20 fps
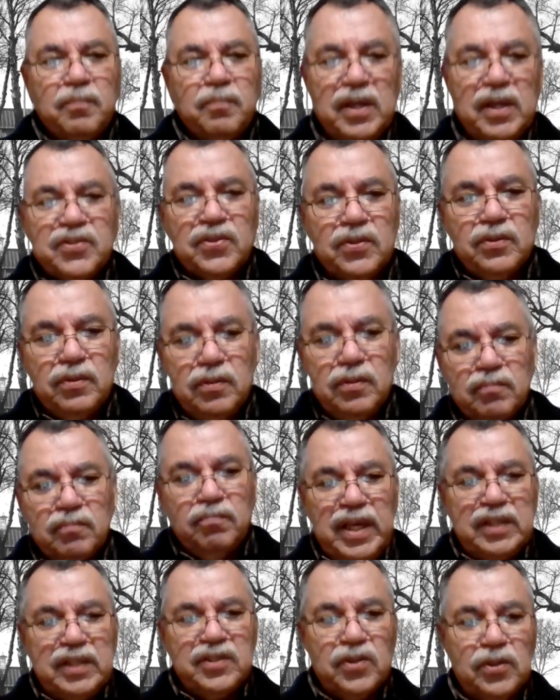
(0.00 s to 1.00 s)

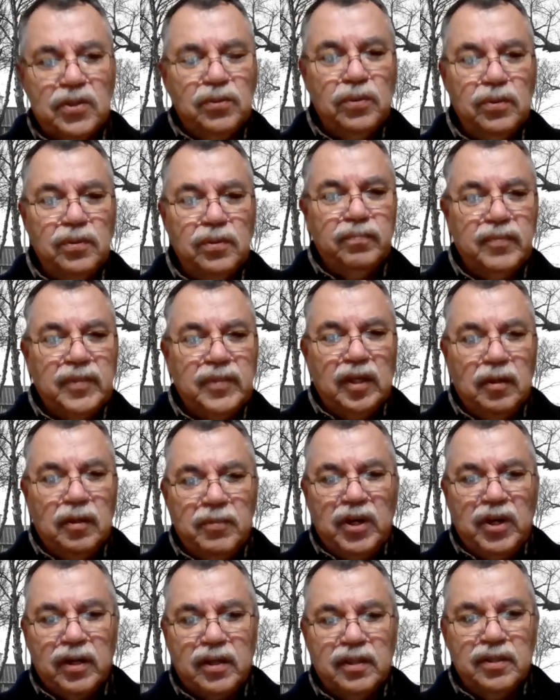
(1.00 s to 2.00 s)
best school in
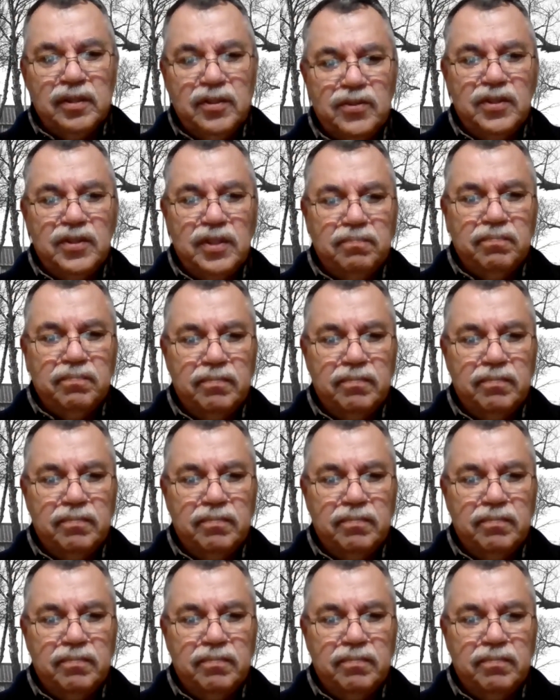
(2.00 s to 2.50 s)
America is